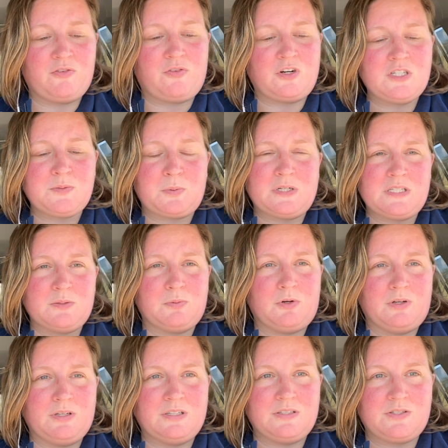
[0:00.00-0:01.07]
first
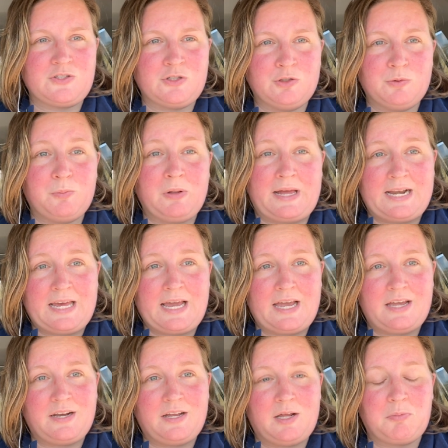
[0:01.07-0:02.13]
principle is to plan
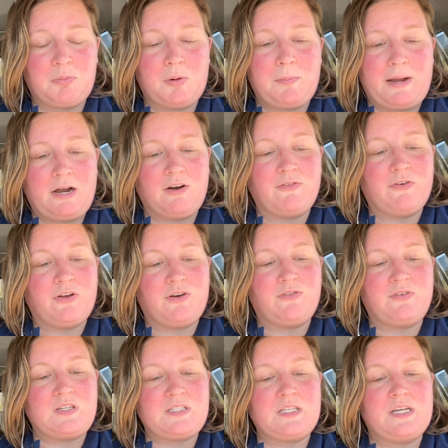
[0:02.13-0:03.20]
ahead and prepare for your
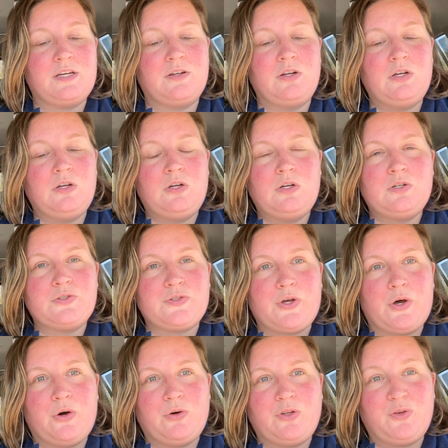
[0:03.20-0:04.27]
visit.
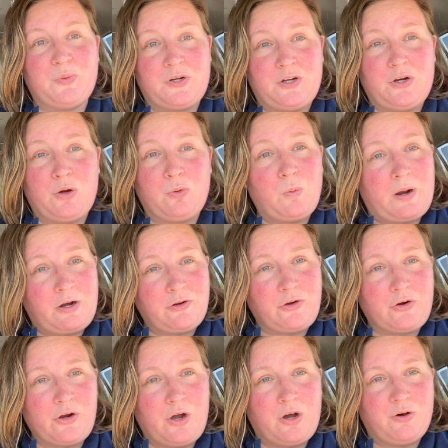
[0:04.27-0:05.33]
So, you want to know where
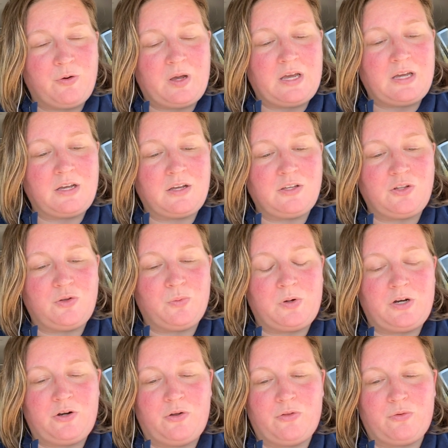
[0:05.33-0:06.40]
you're going, you
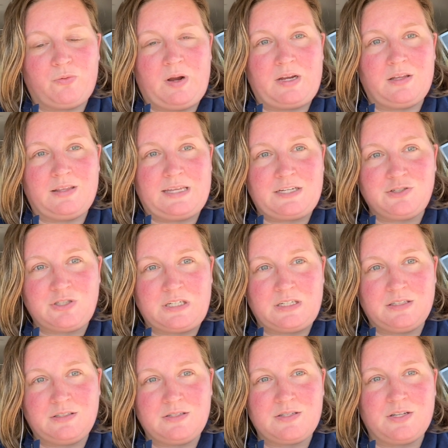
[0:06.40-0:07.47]
want to know the
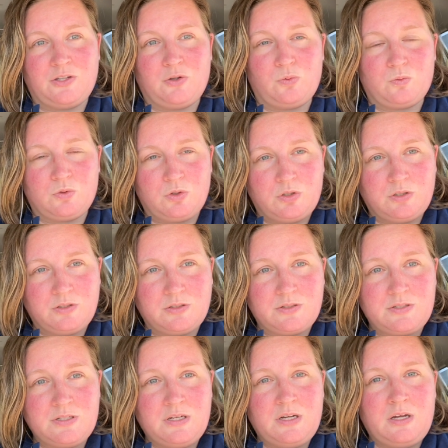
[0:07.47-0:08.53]
regulations and the
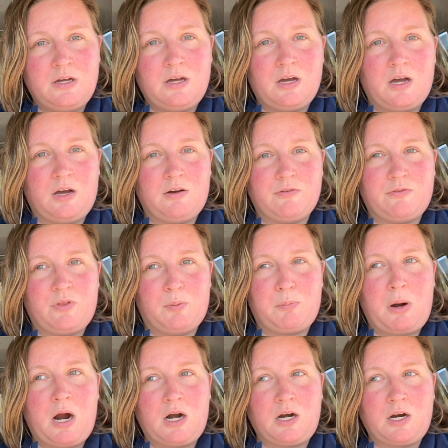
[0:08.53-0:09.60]
rules of the
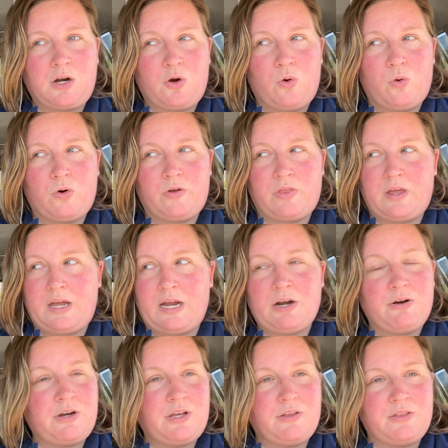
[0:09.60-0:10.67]
park or the
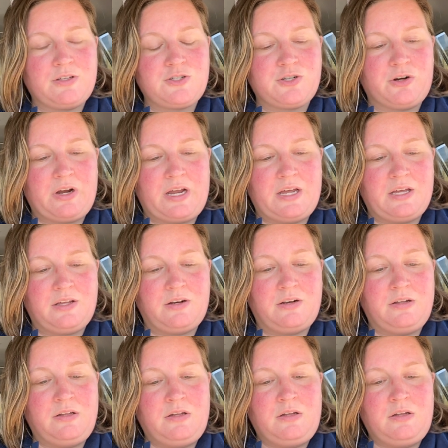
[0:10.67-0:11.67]
area that you're in.